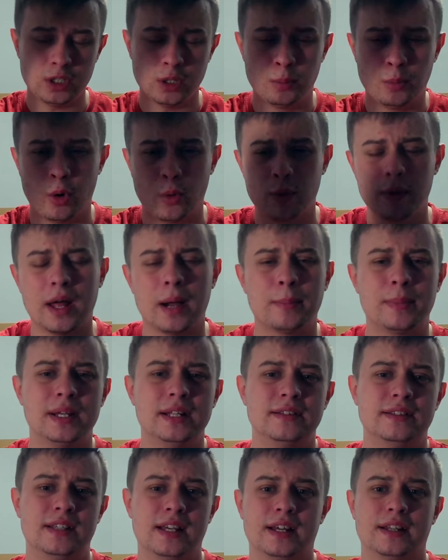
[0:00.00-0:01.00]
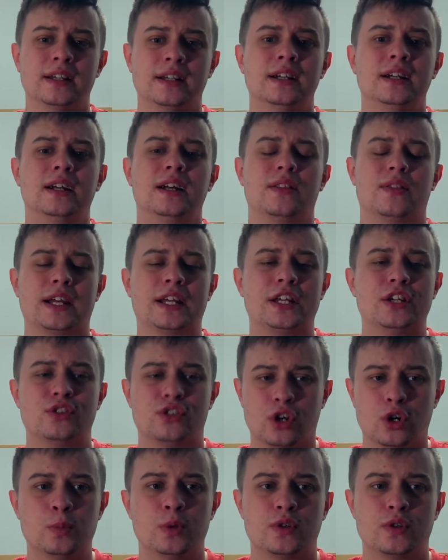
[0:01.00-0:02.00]
But with that being said, thank you
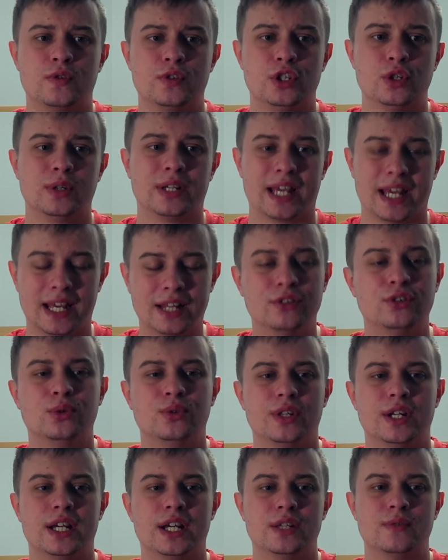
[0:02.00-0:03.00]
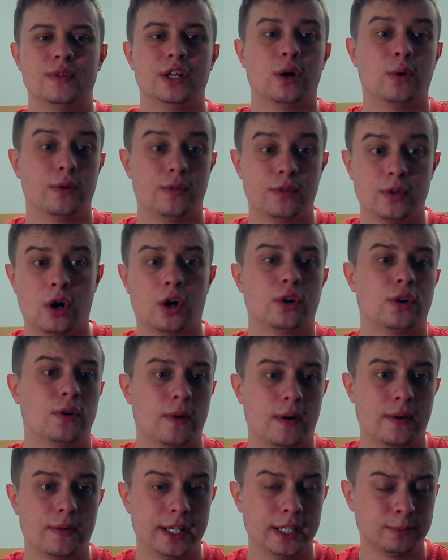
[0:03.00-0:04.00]
so much for tuning into today's video. If you are new
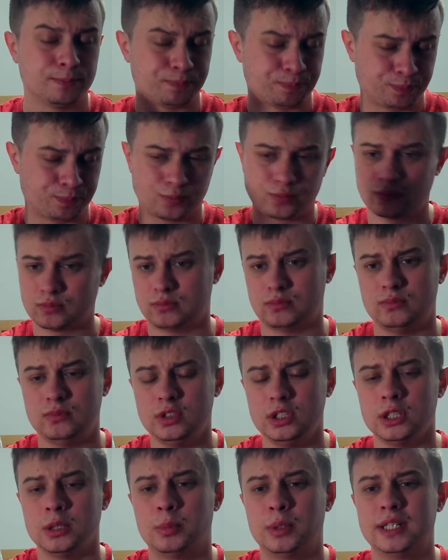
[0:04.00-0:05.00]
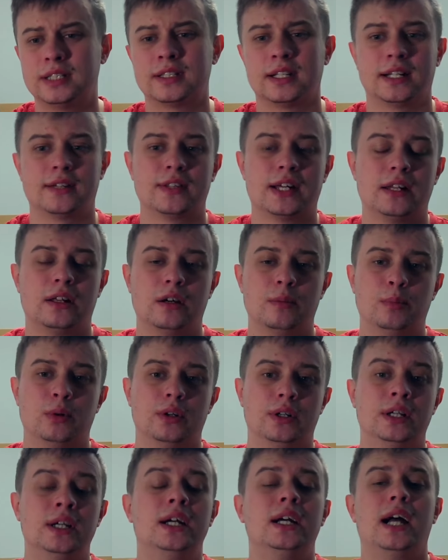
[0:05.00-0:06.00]
around here, please click that like
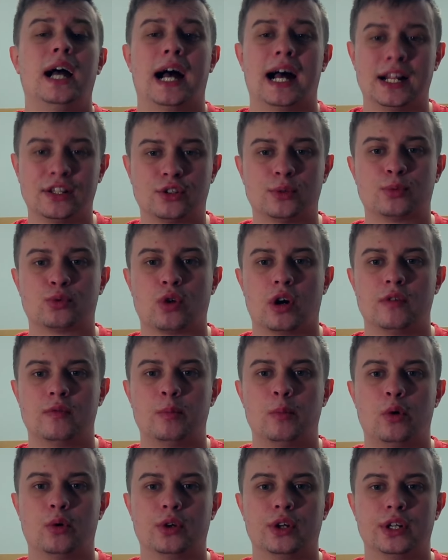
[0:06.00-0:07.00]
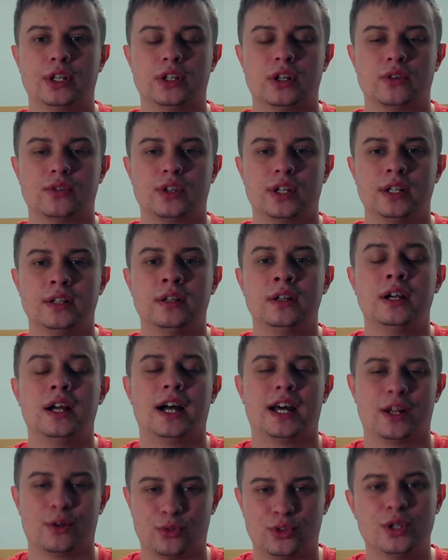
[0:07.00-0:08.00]
button and subscribe for more nerdy content.
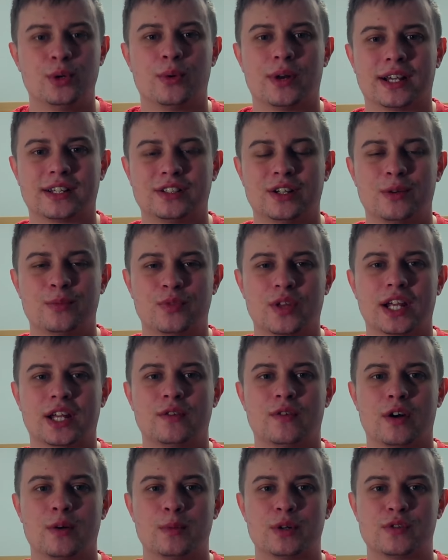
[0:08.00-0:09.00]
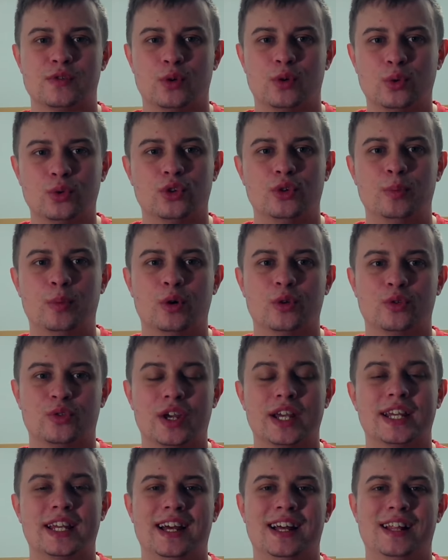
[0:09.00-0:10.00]
And I'll see you all next time. Thank you very much for all the support.
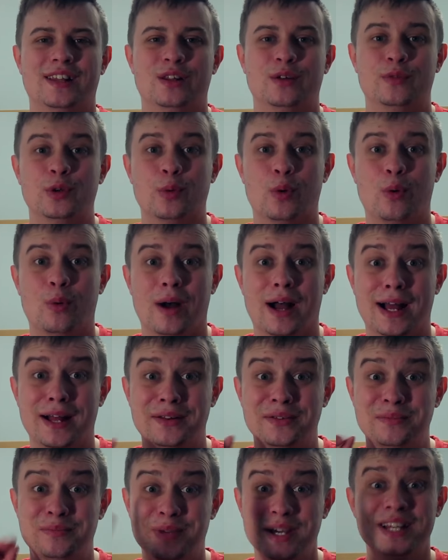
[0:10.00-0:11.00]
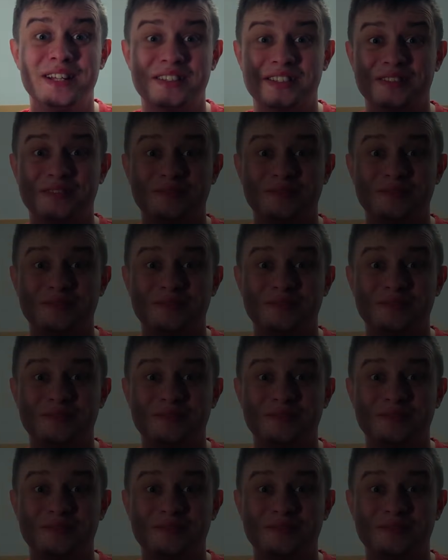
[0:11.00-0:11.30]
Take care. Love you all. And peace.